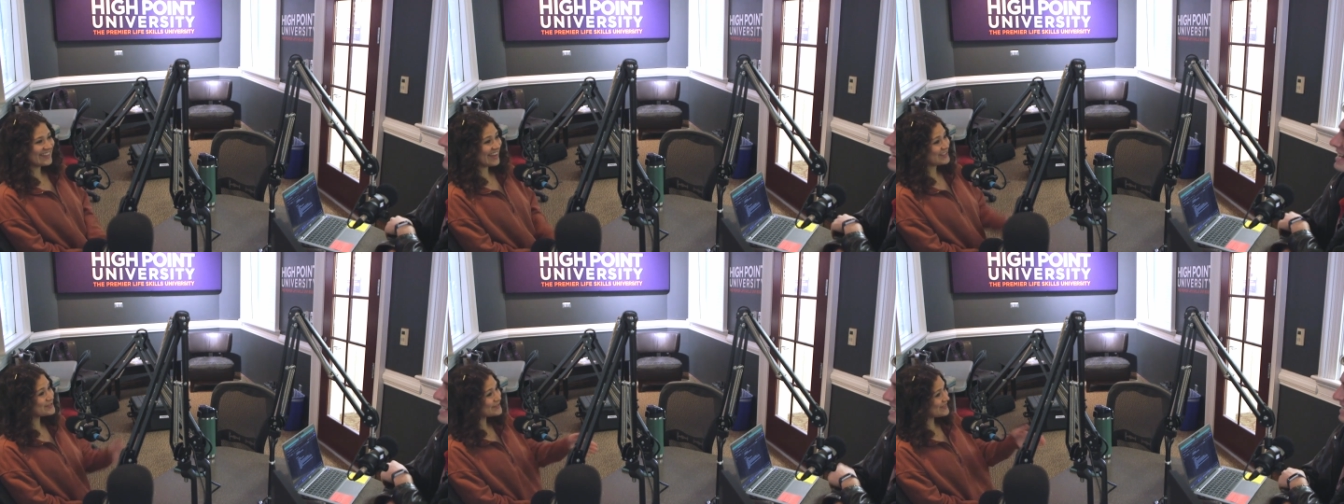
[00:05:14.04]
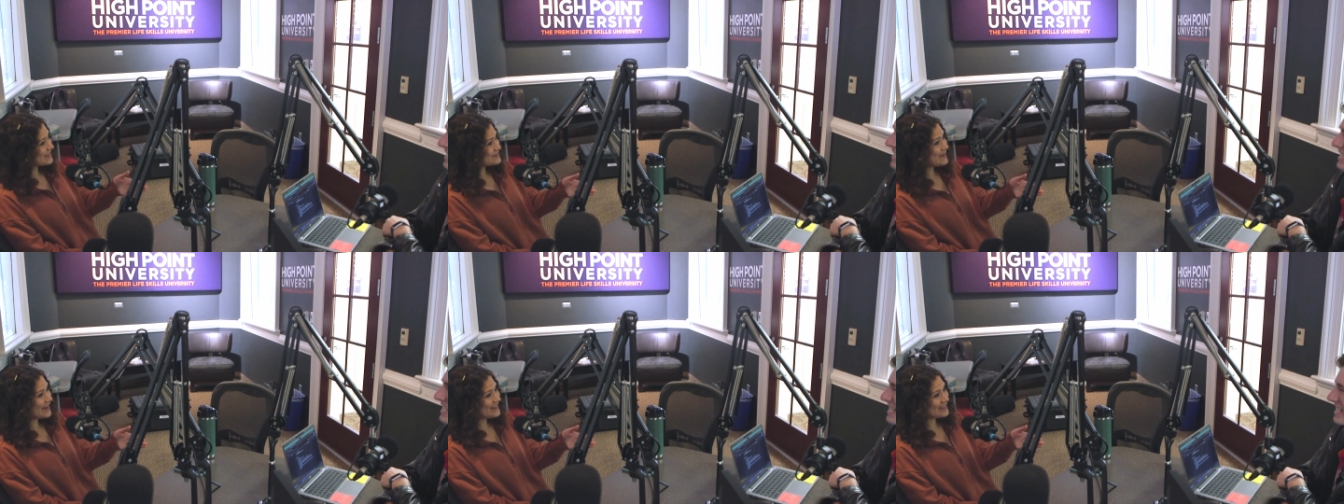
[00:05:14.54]
That's
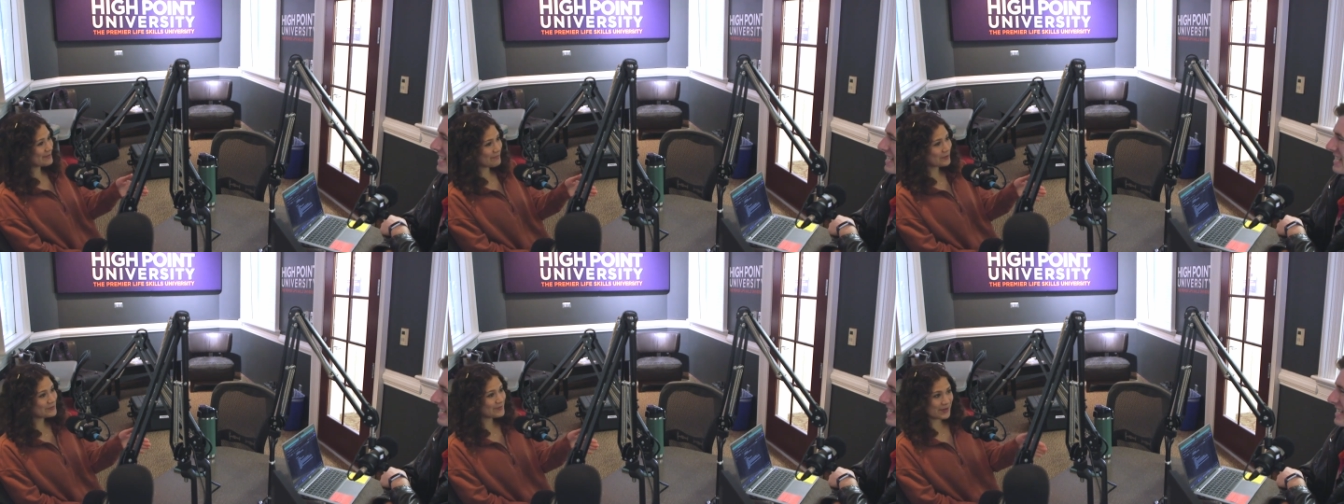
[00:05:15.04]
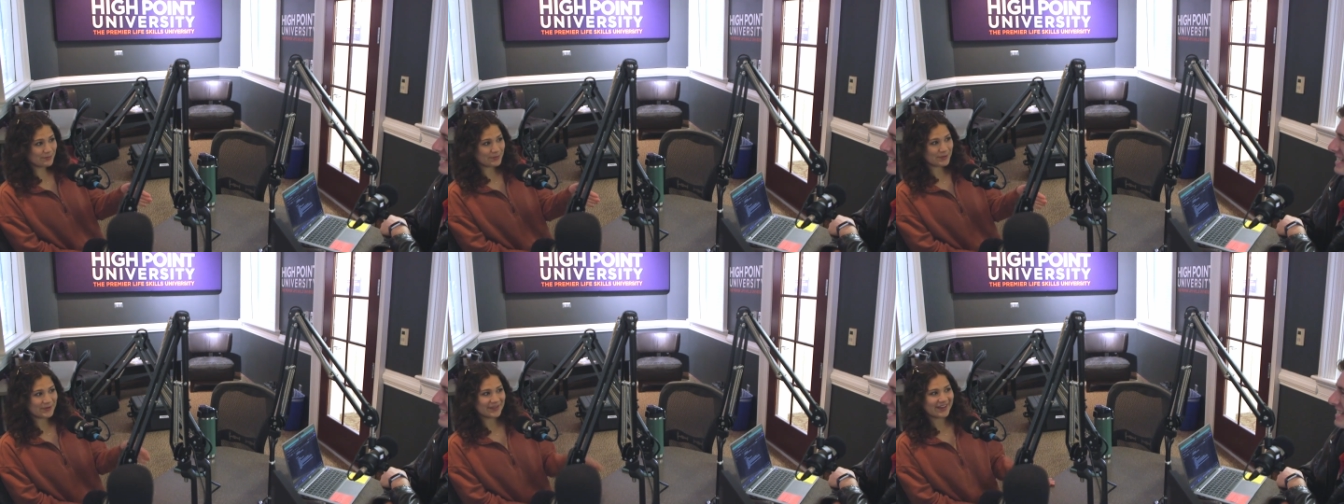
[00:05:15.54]
better than most people.